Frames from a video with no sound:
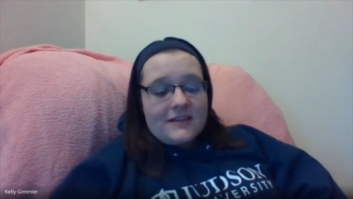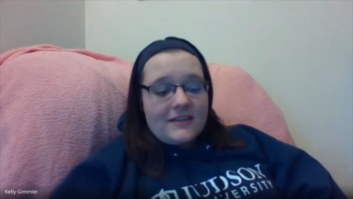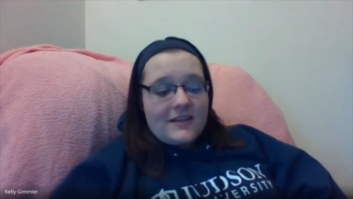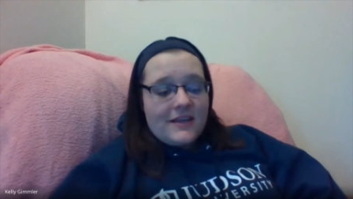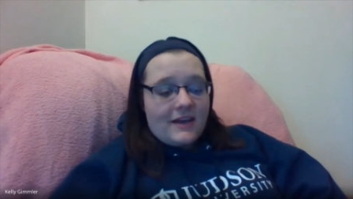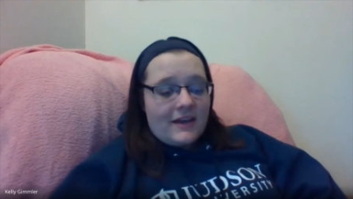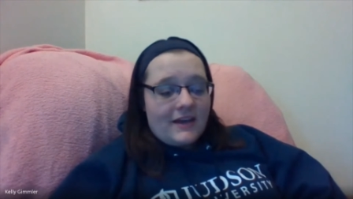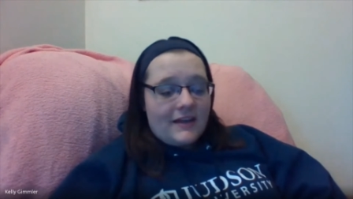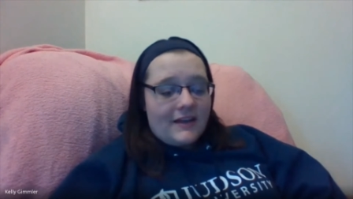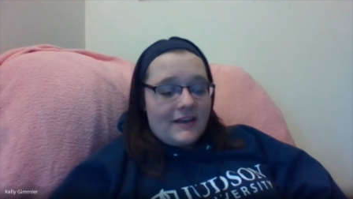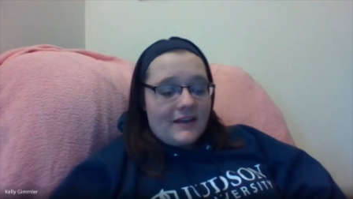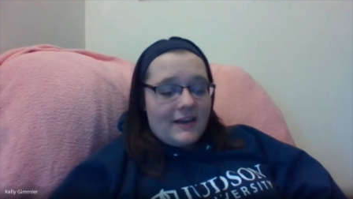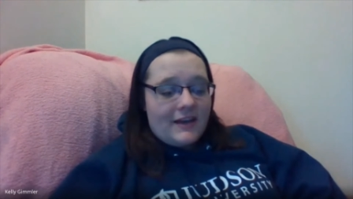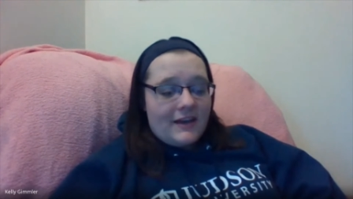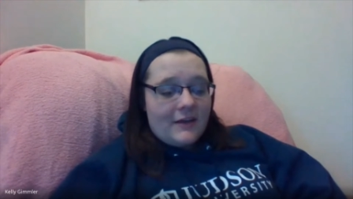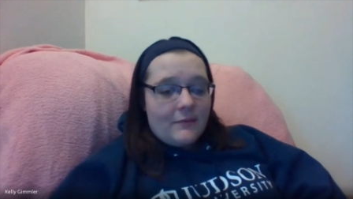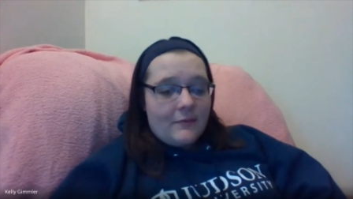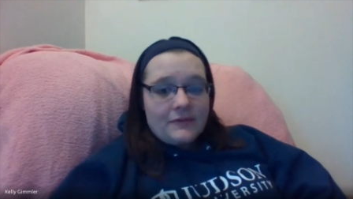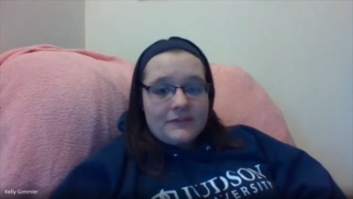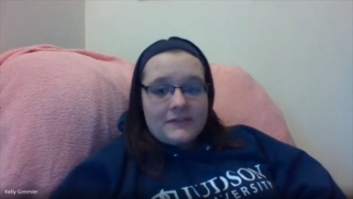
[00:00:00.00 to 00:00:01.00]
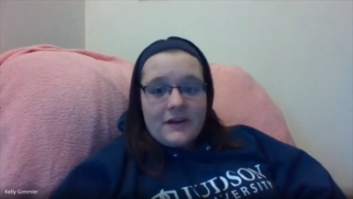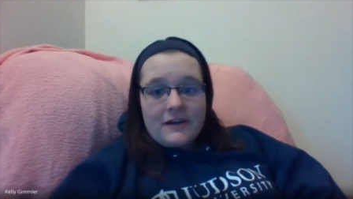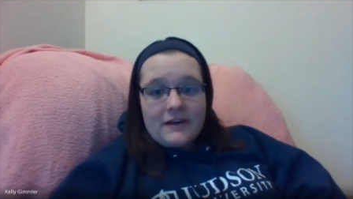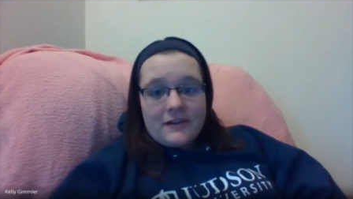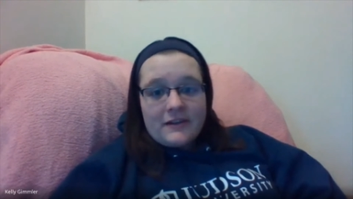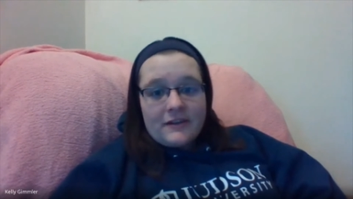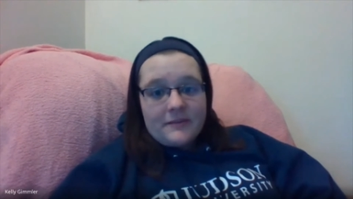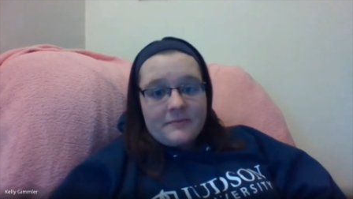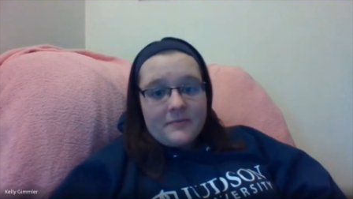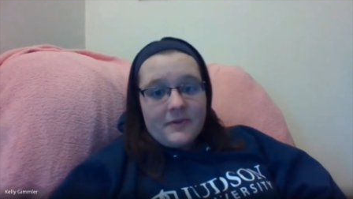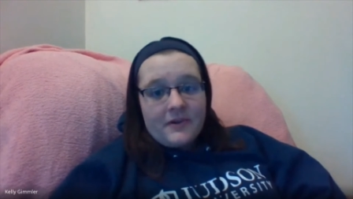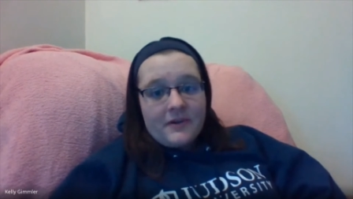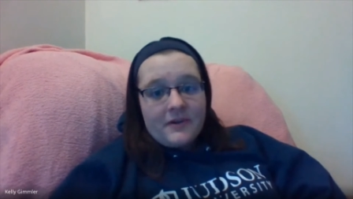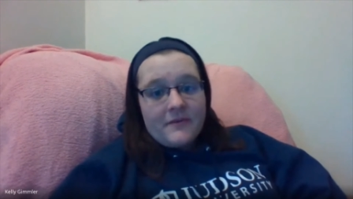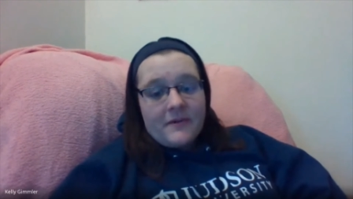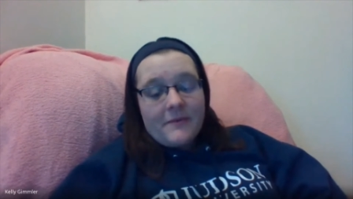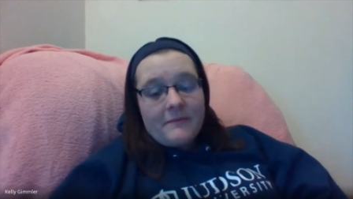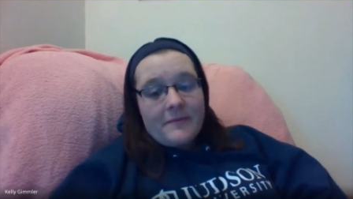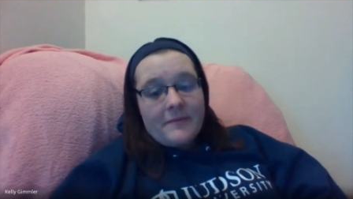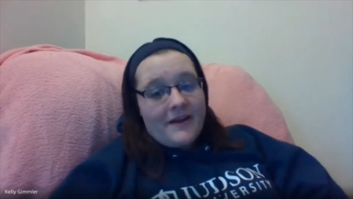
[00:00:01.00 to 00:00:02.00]
and then uh, we'll talk a little
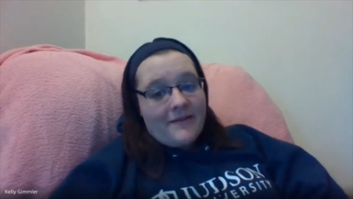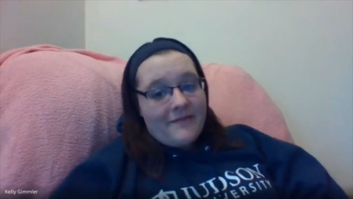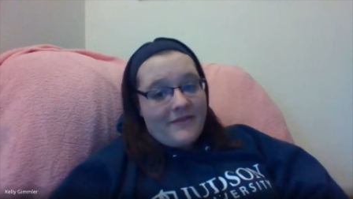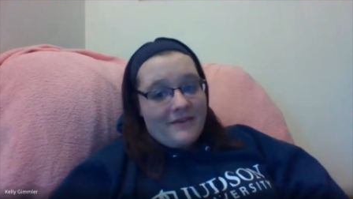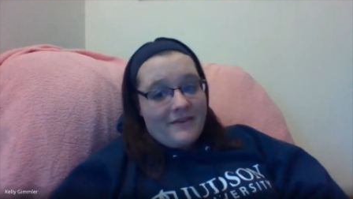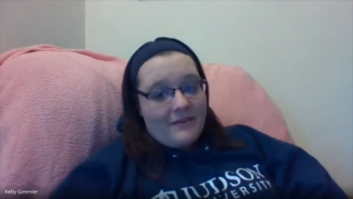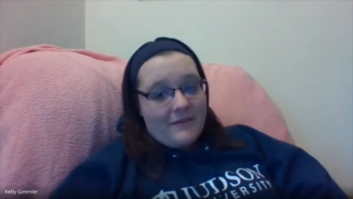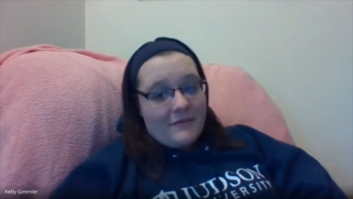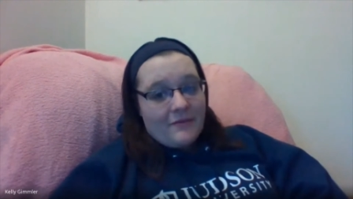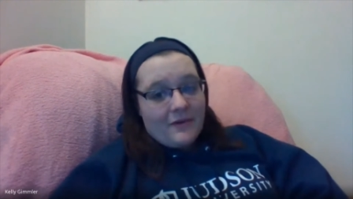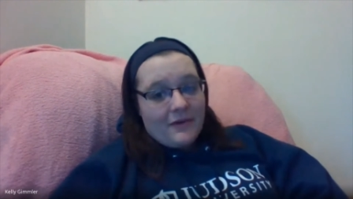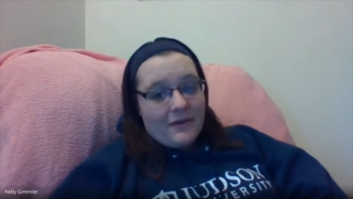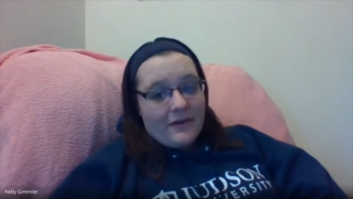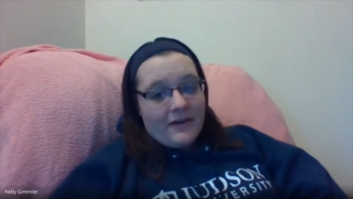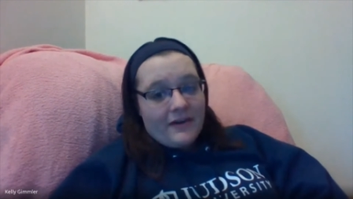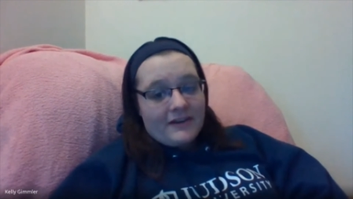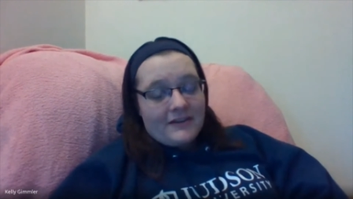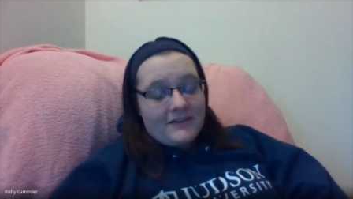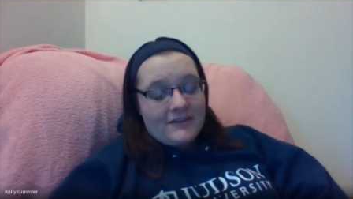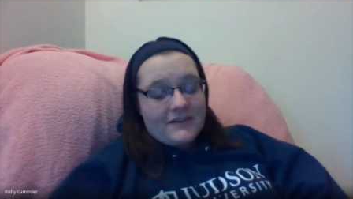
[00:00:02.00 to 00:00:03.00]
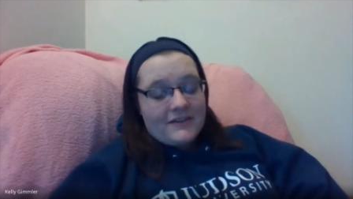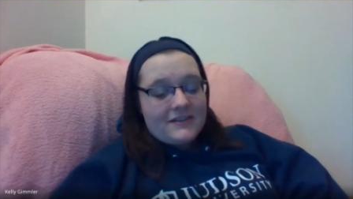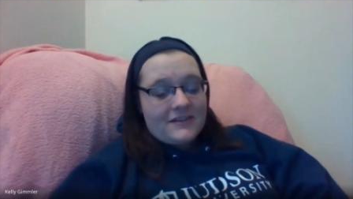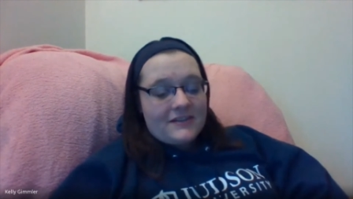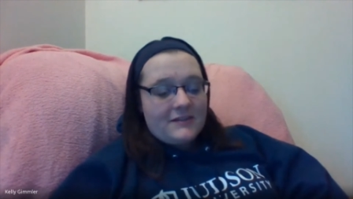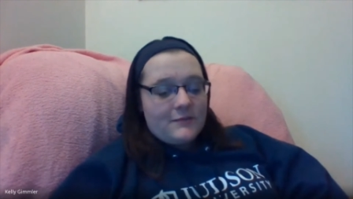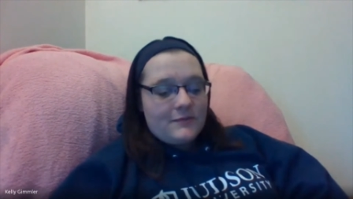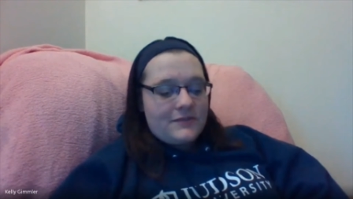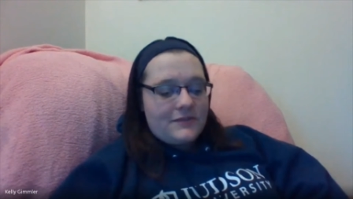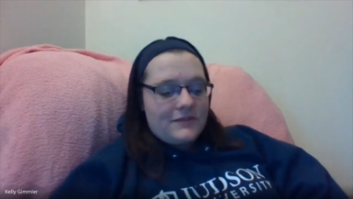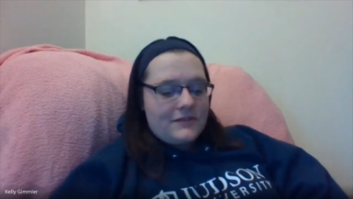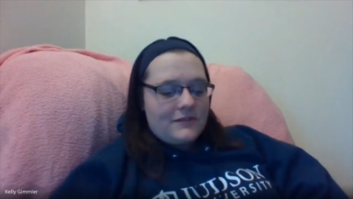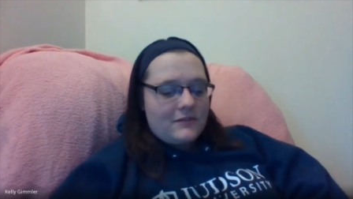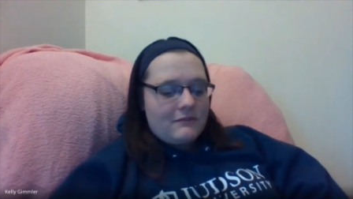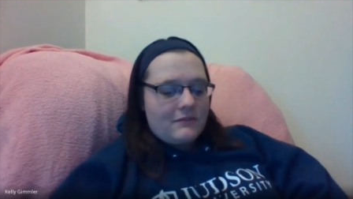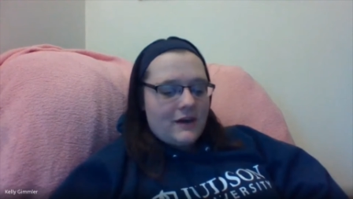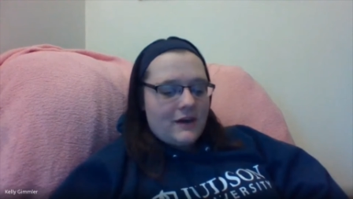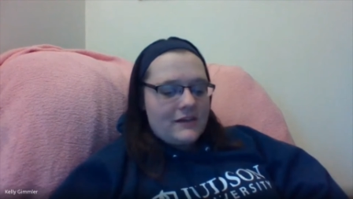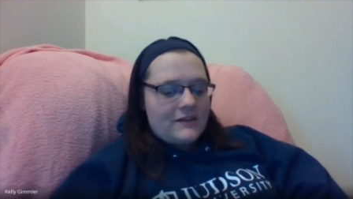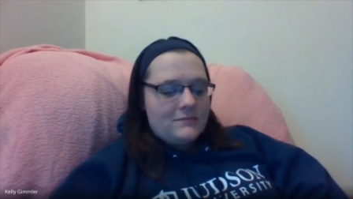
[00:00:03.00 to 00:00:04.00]
more about my favorite part at Judson, which is
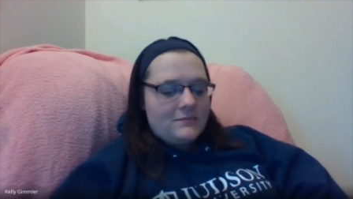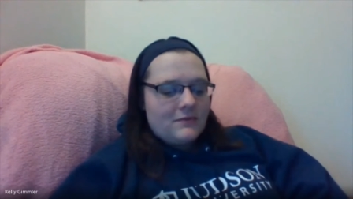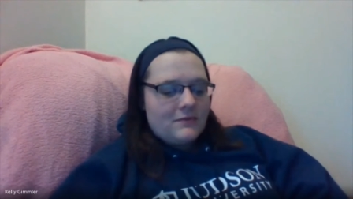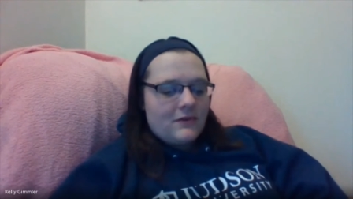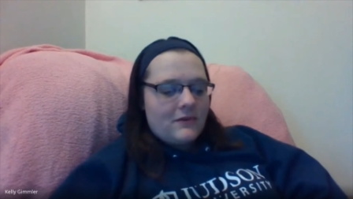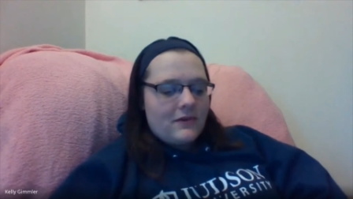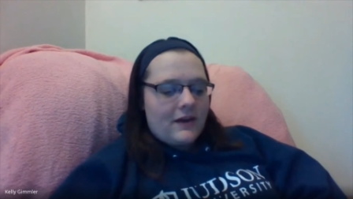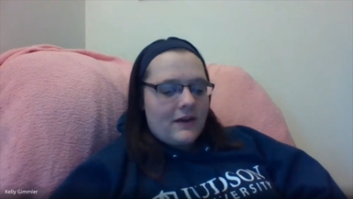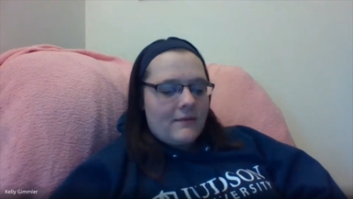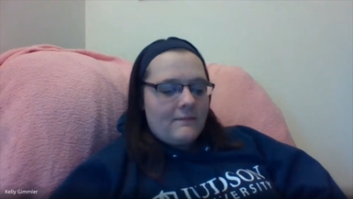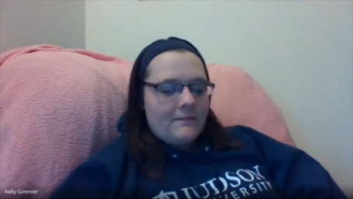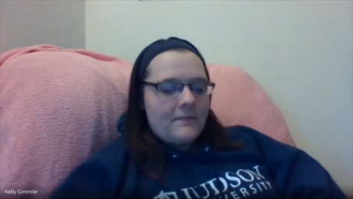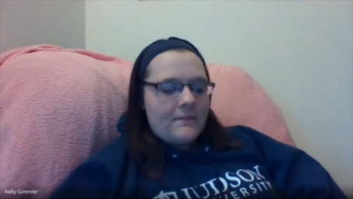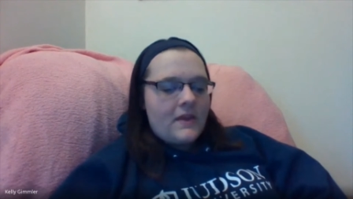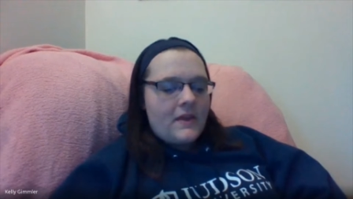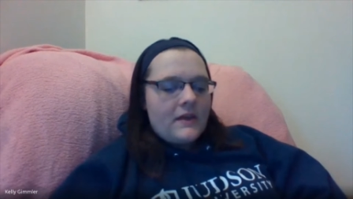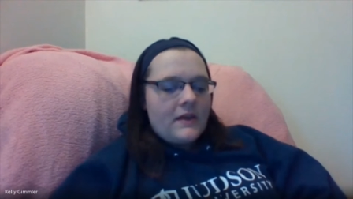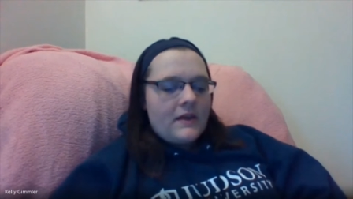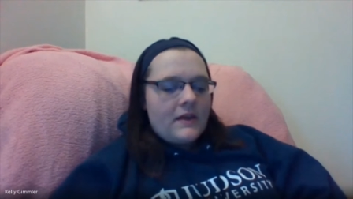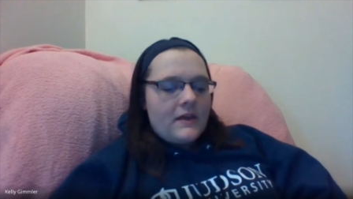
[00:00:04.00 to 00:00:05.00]
the RISE program.